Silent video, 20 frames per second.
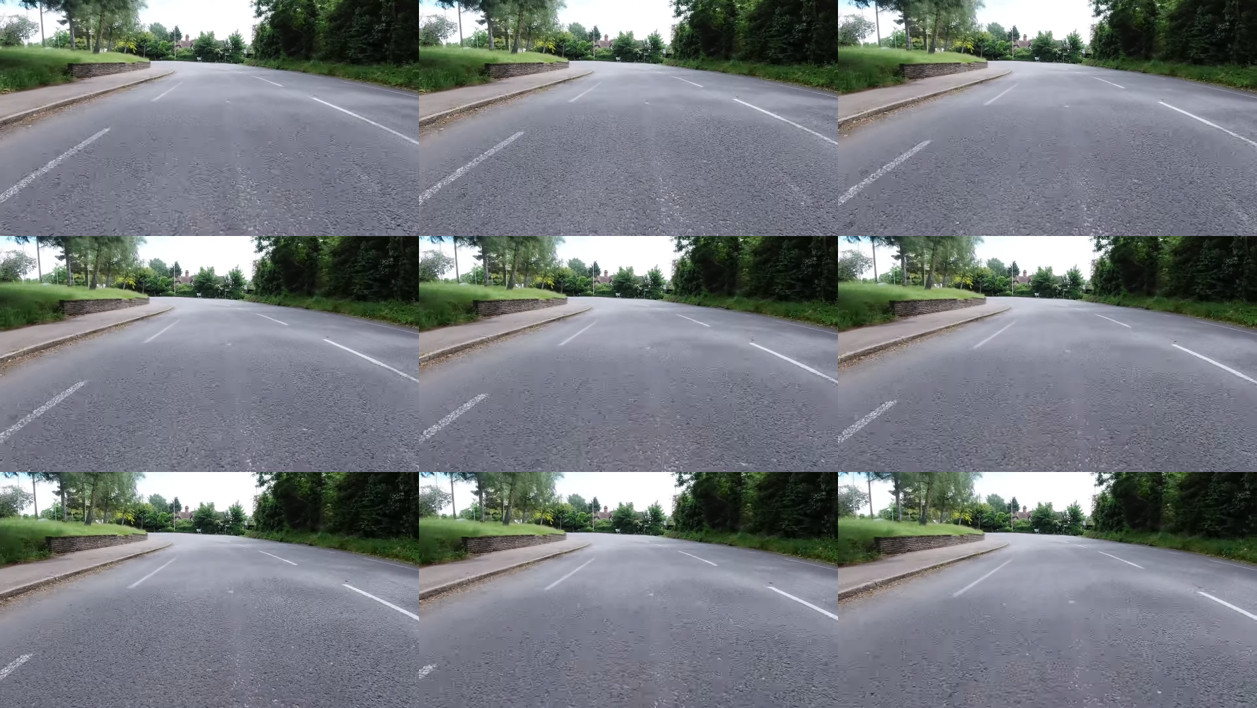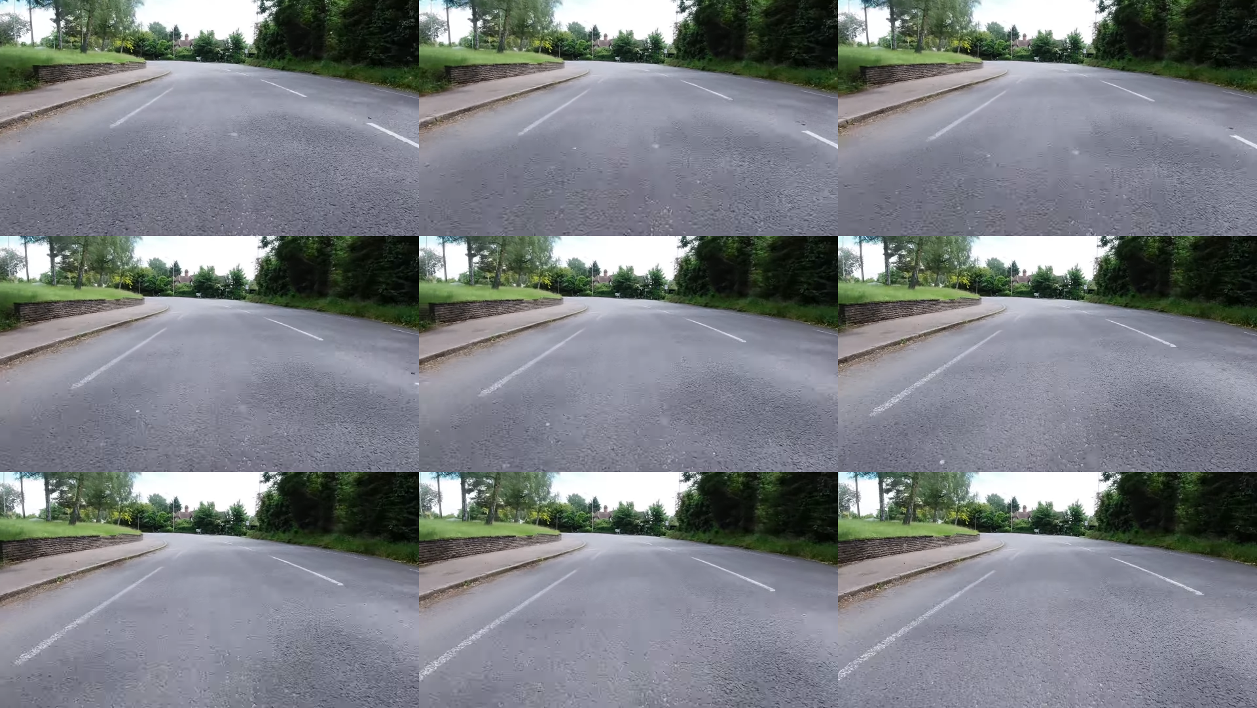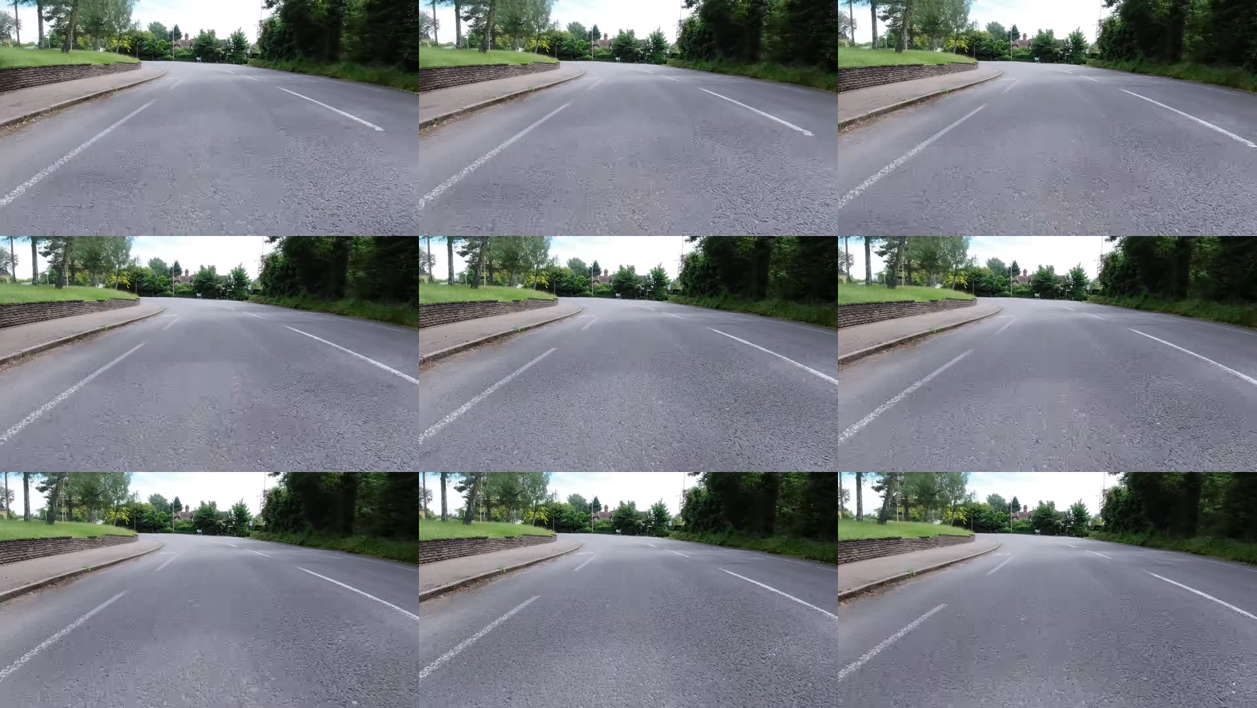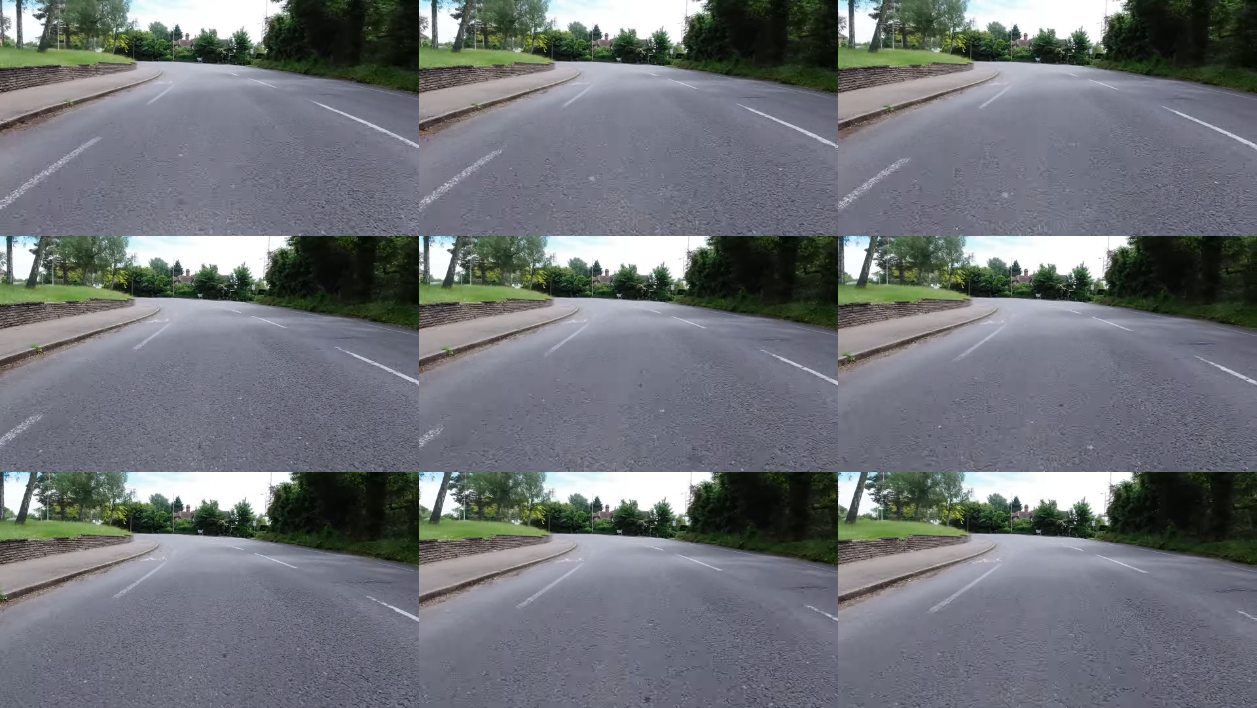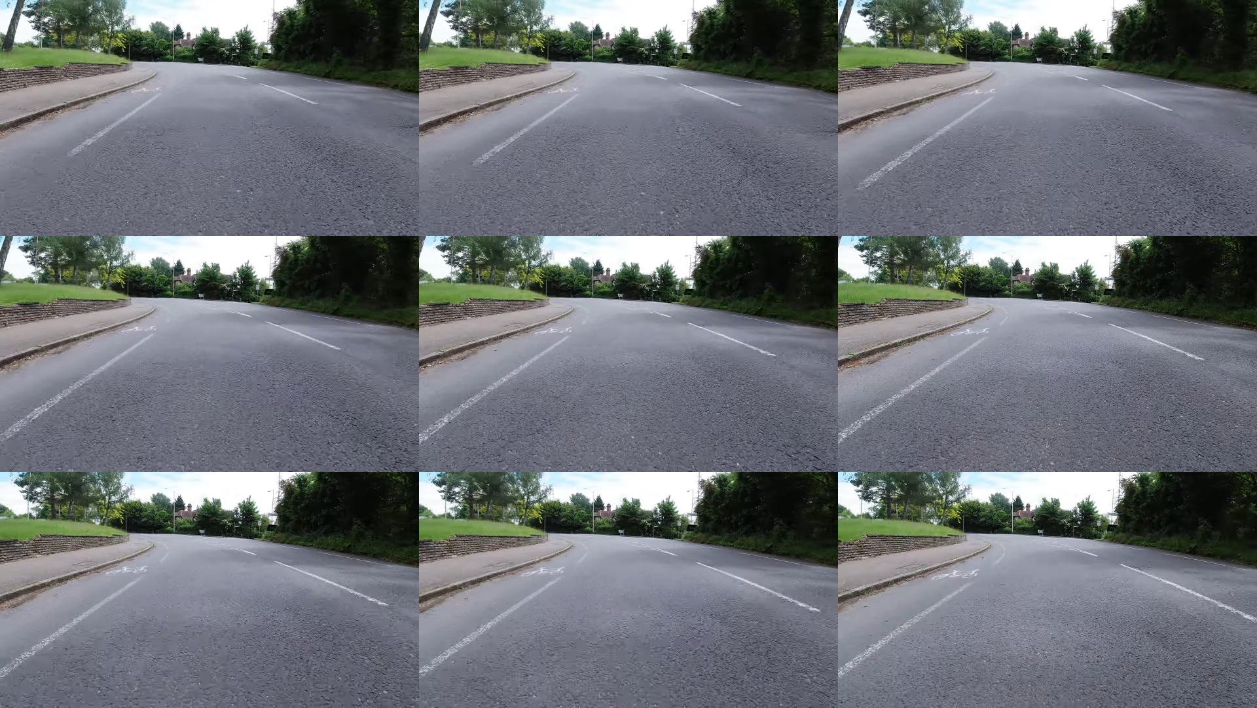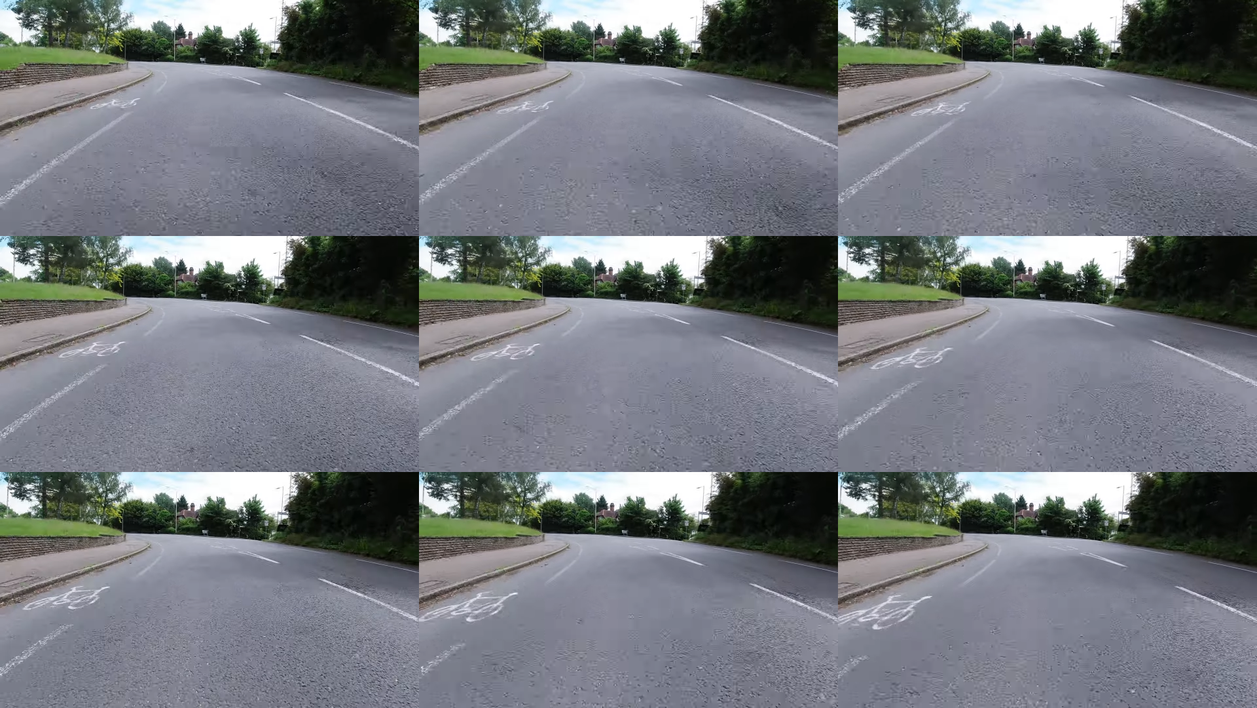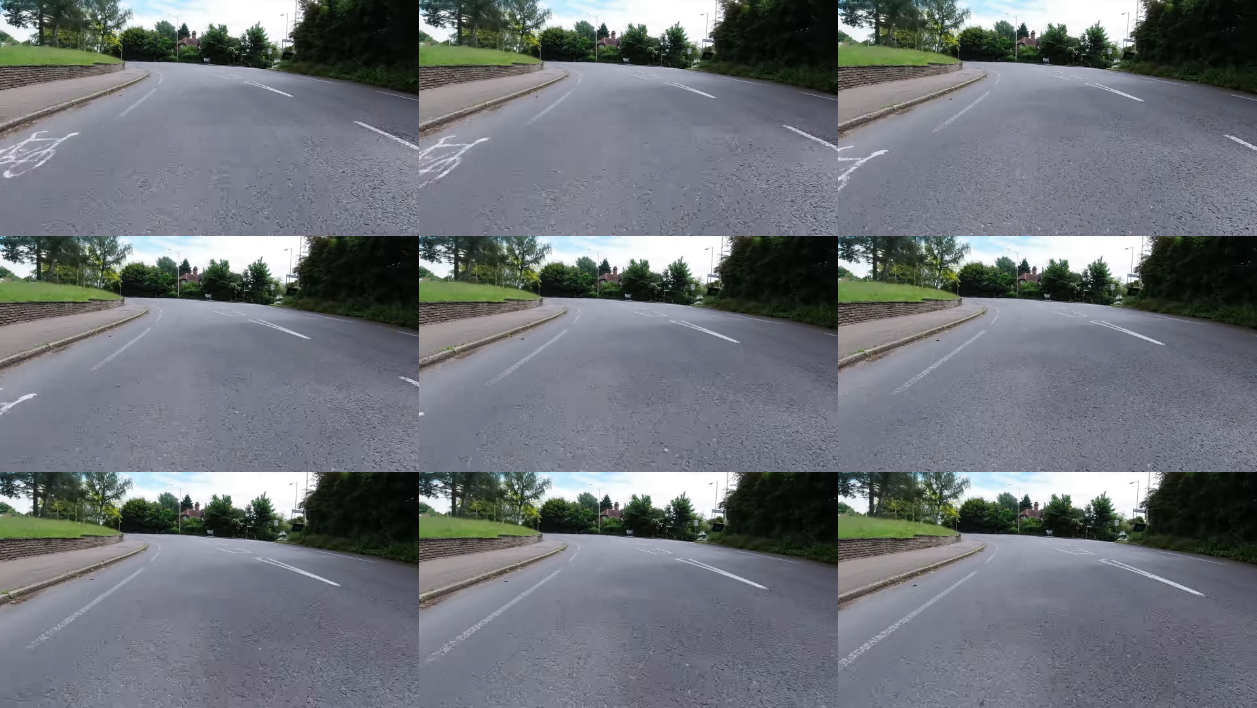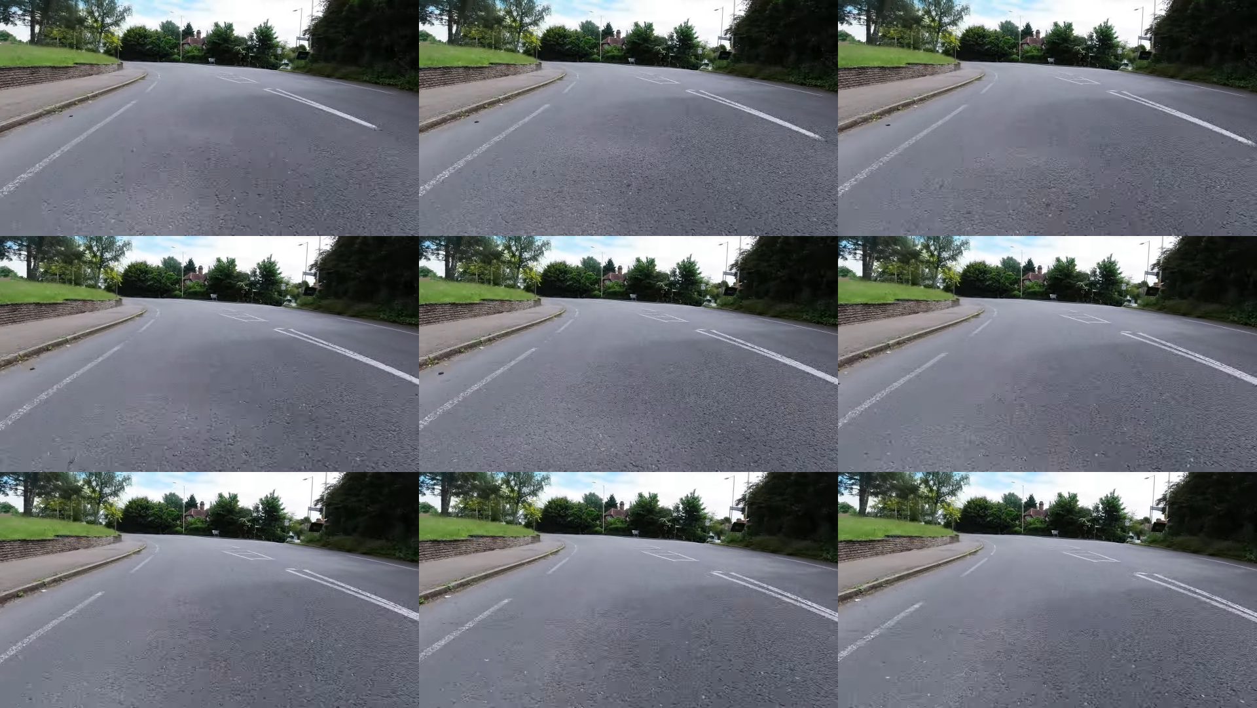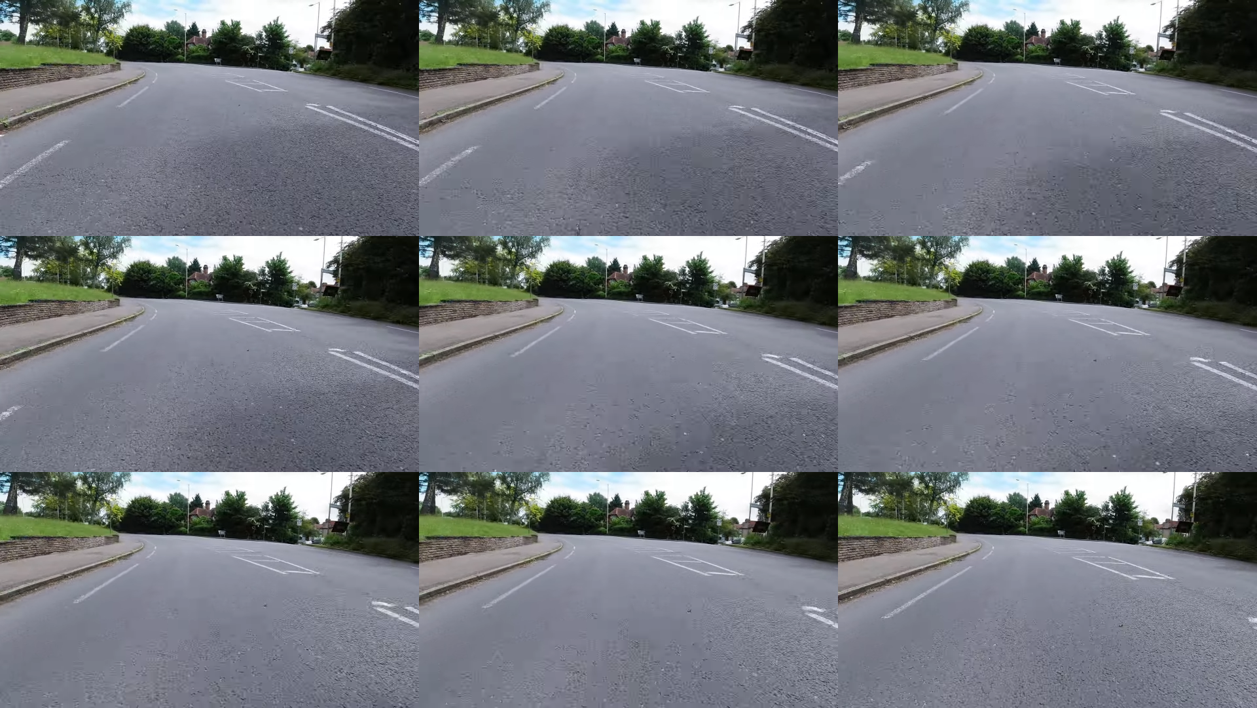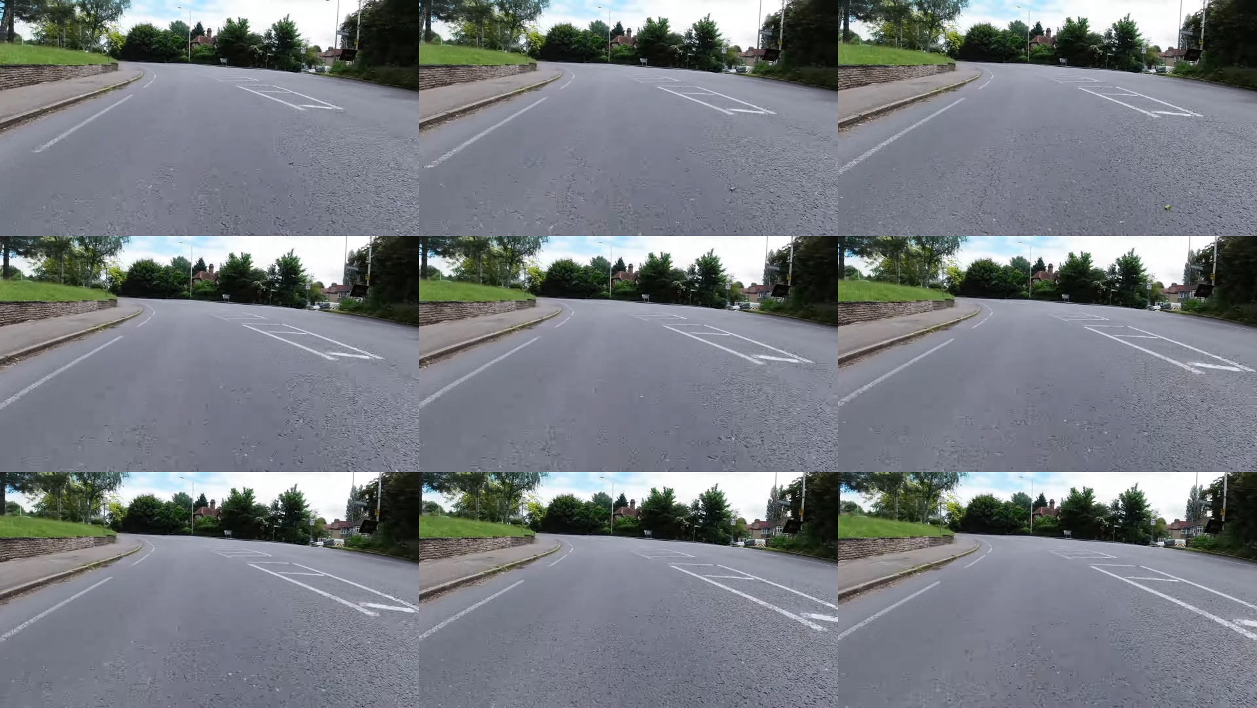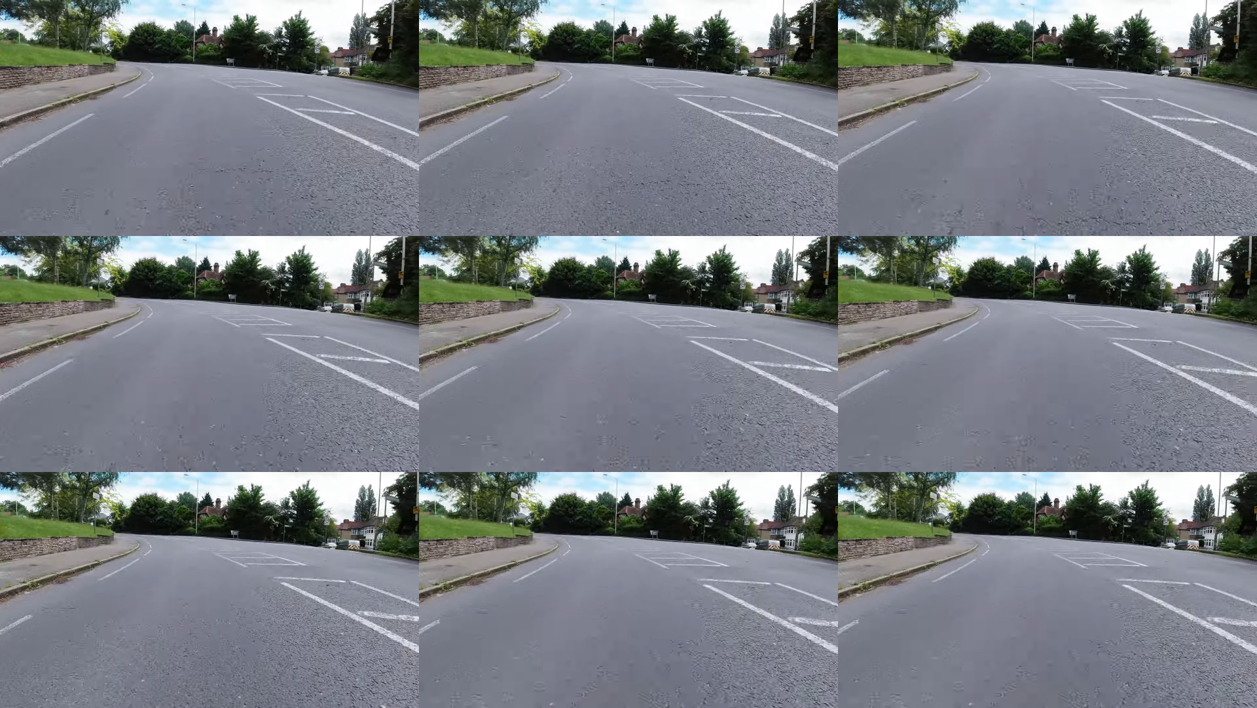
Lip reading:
(no speaker visible)